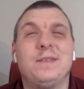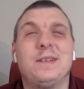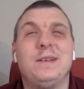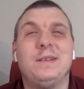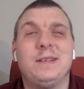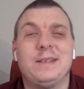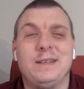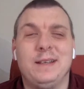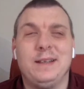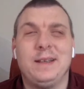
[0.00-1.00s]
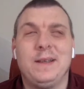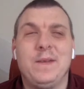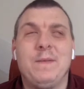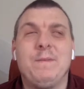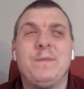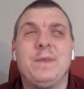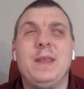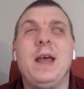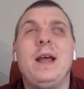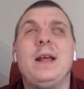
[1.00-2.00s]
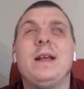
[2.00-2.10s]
So it's yeah,